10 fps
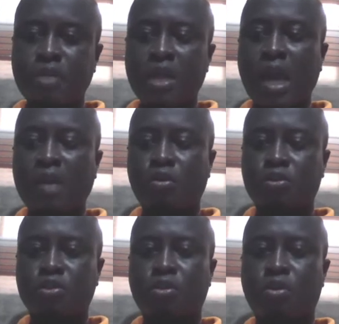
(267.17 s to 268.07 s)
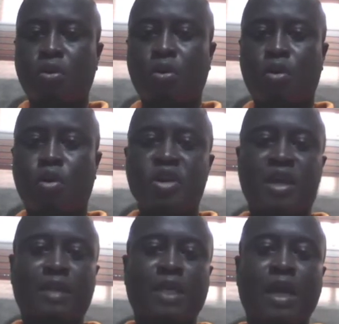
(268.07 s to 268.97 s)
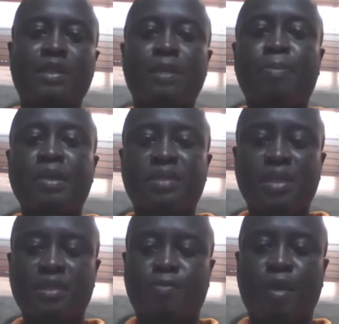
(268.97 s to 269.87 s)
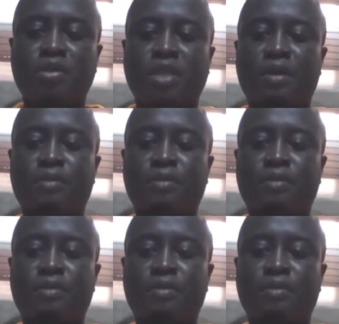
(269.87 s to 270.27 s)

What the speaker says: catalogs, or he can cut and paste in his browser.